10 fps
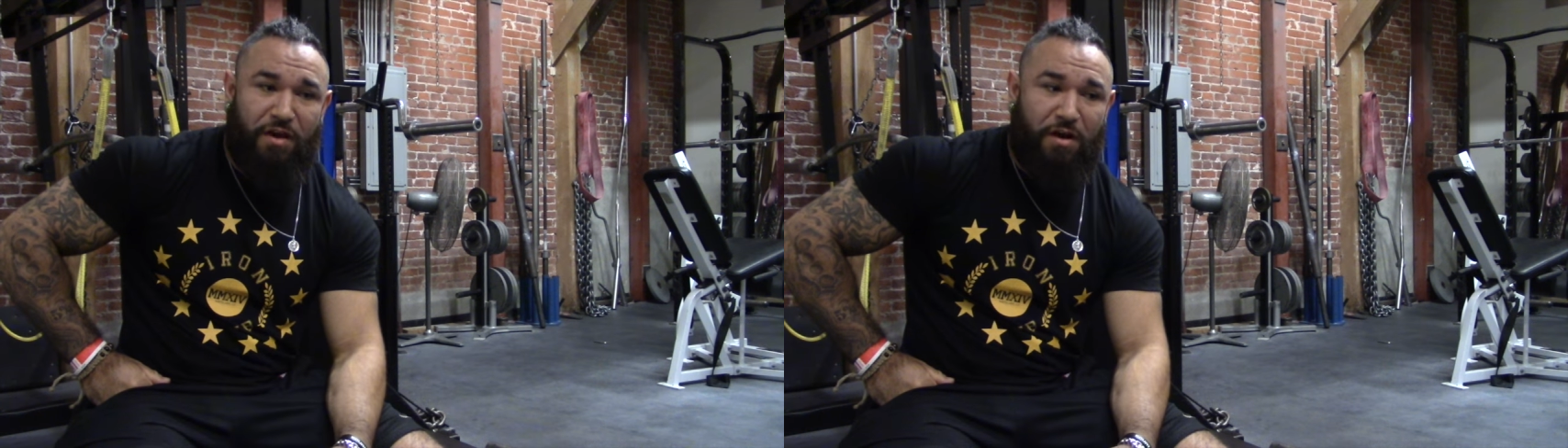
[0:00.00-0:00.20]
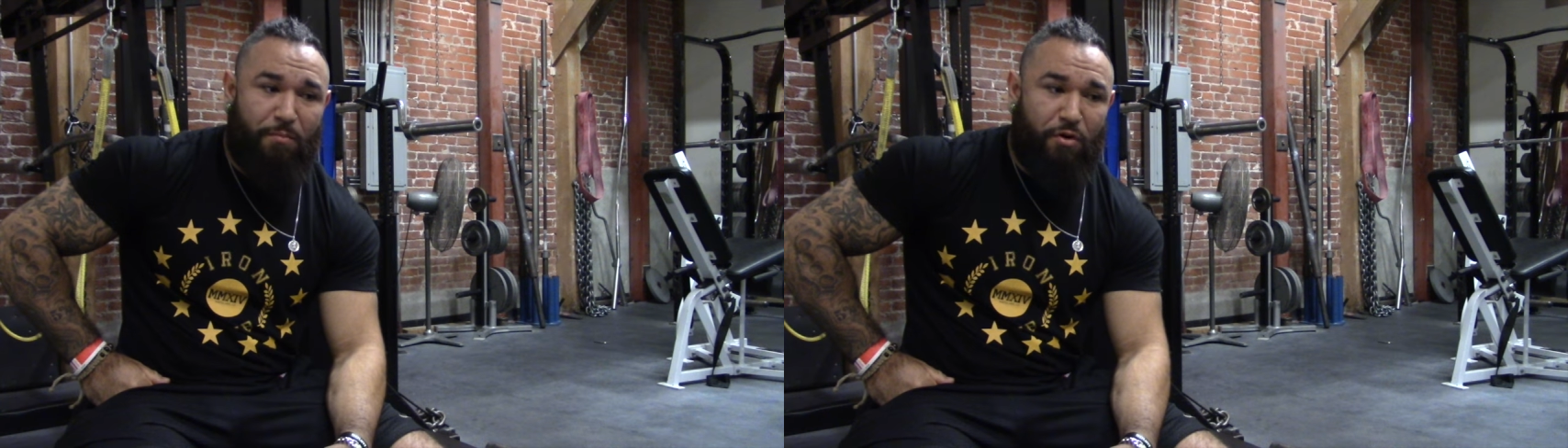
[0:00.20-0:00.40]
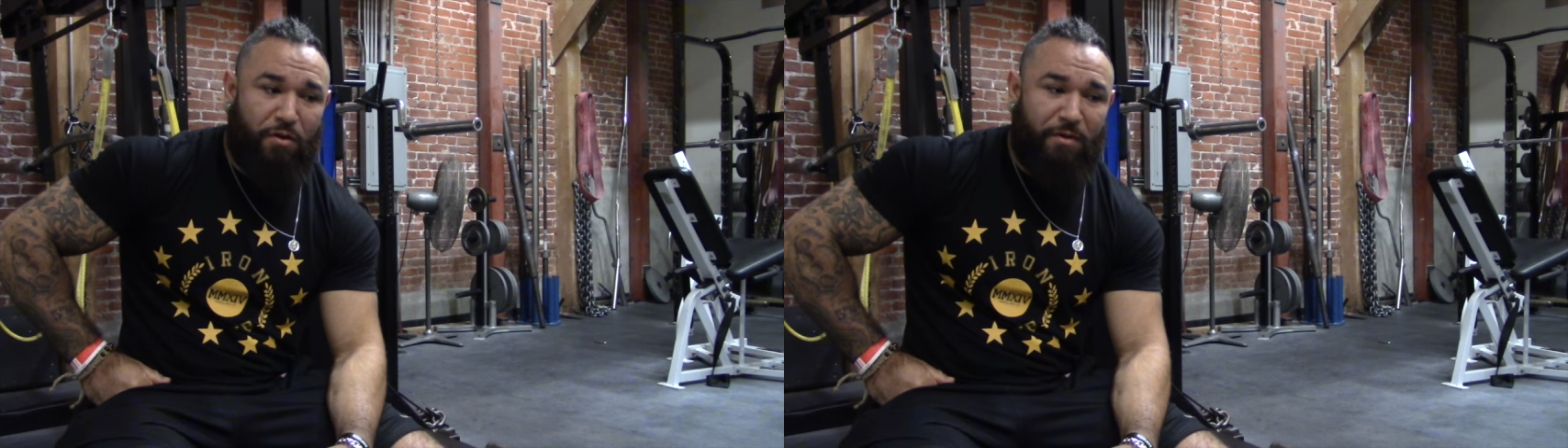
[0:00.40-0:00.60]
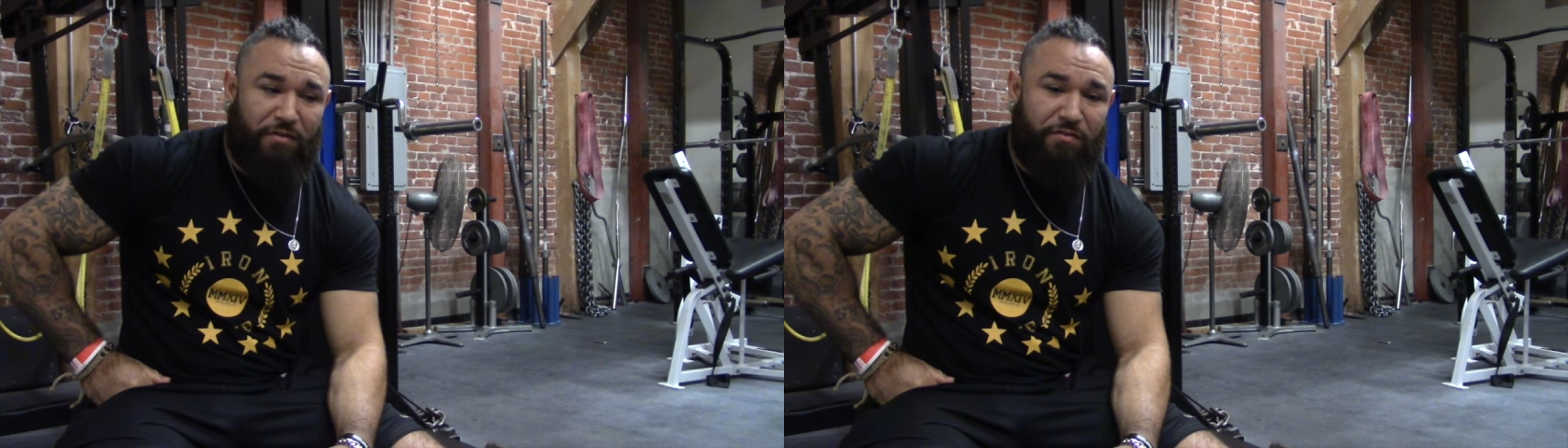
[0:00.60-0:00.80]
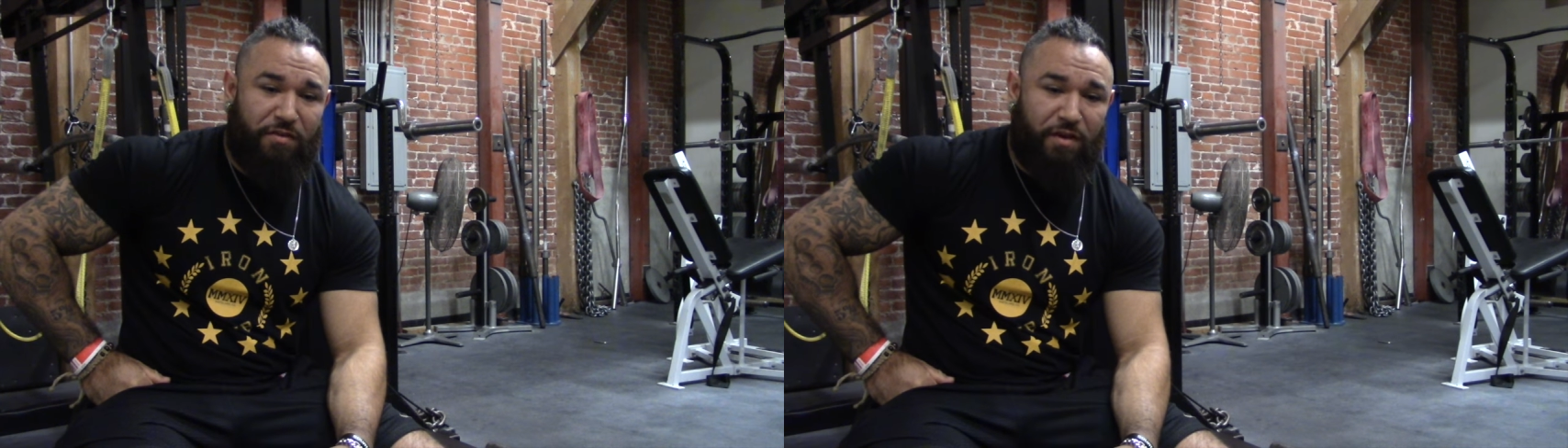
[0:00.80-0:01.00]
I broke
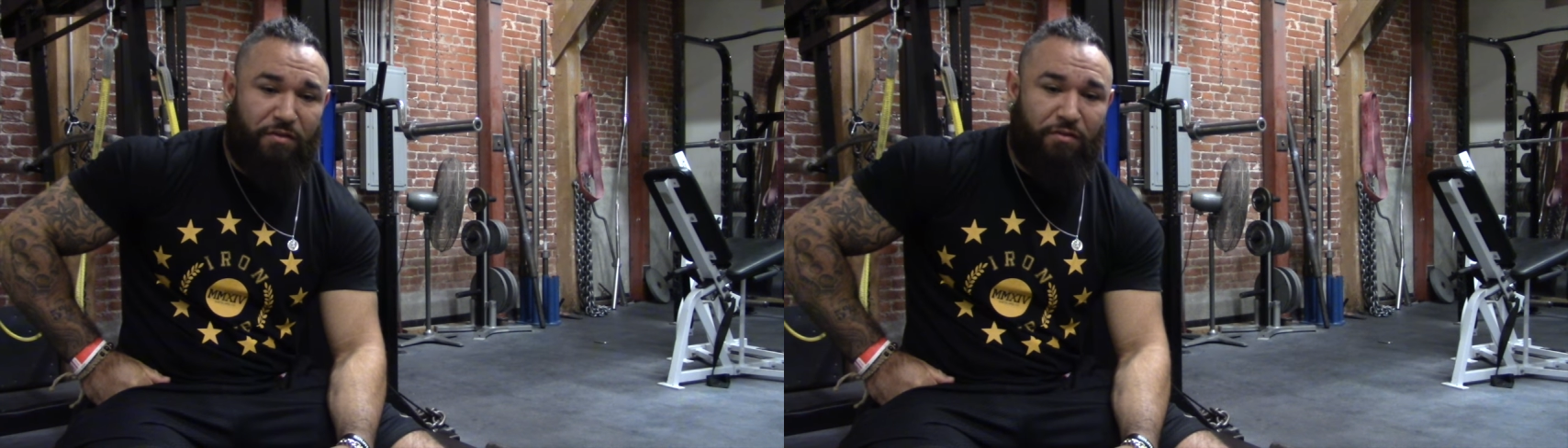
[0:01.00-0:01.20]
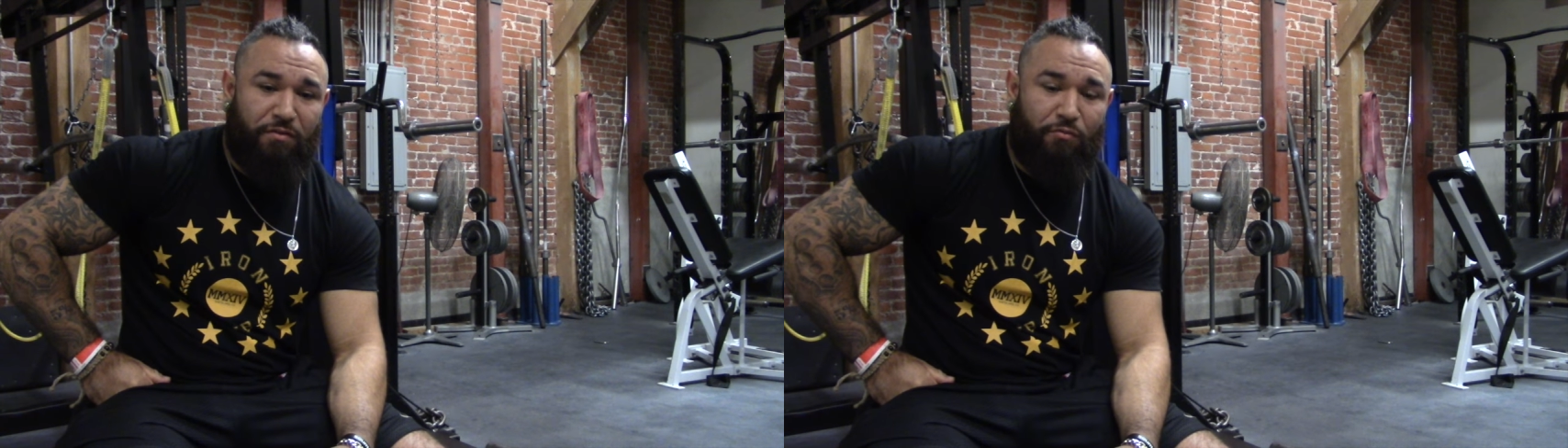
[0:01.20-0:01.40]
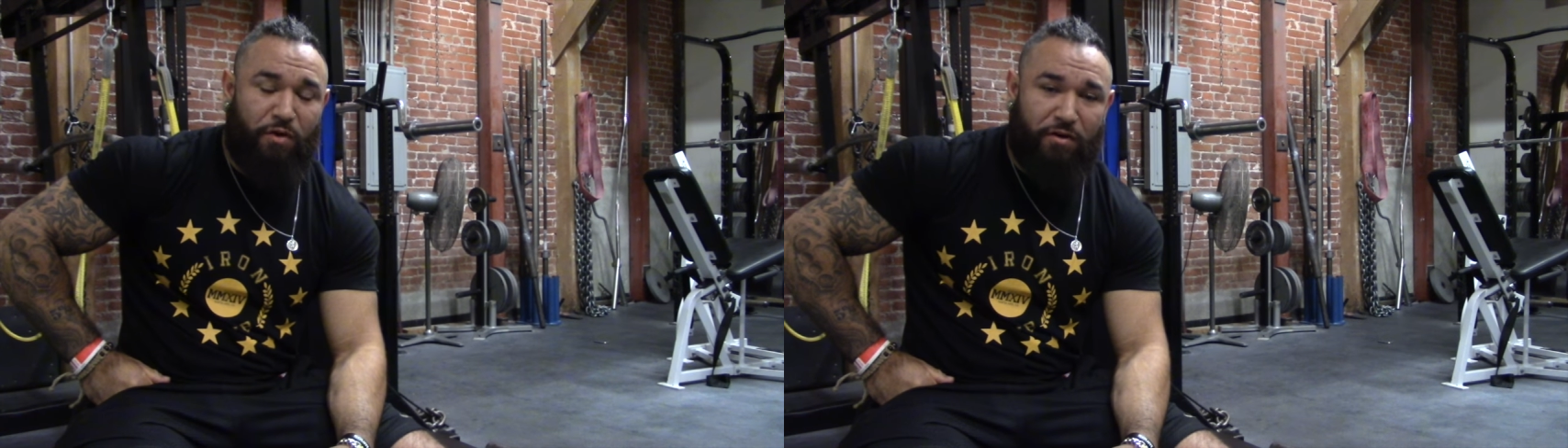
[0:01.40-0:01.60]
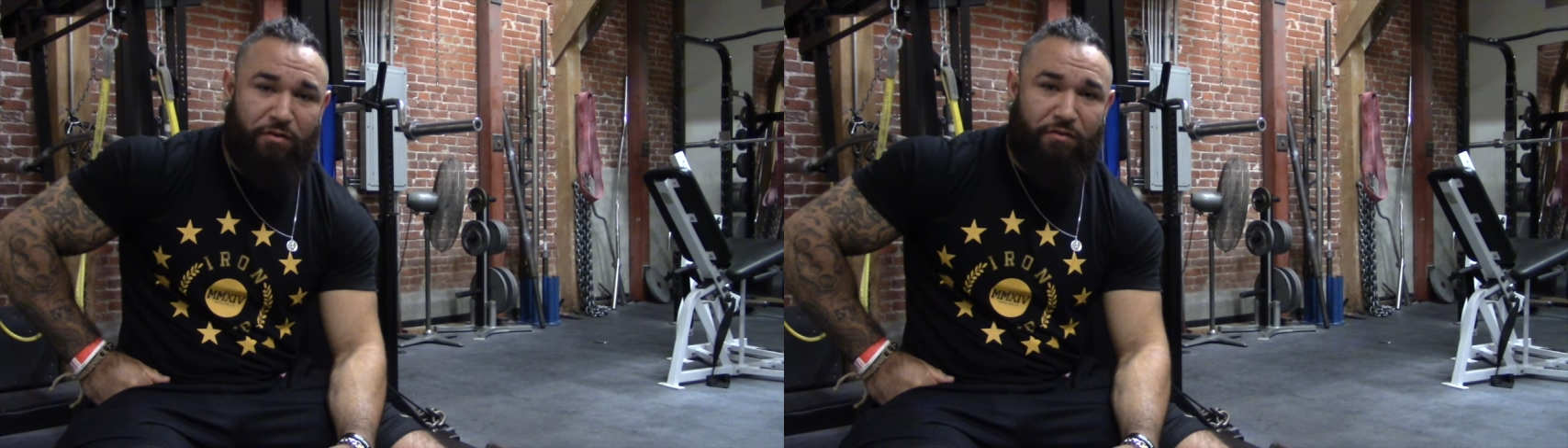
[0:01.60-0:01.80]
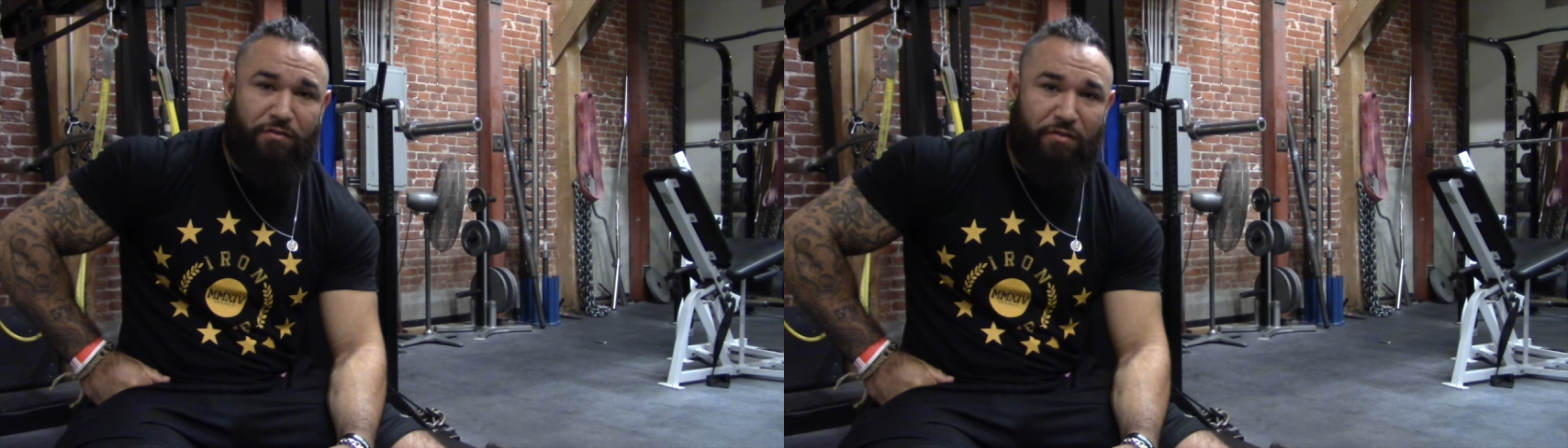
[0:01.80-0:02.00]
about 10
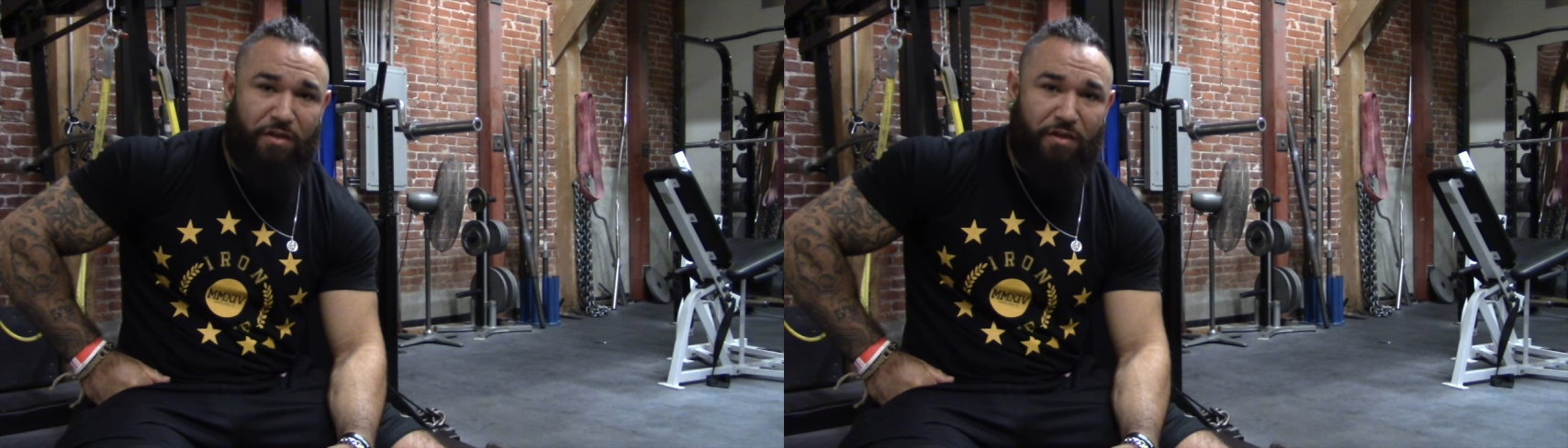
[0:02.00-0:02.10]
records in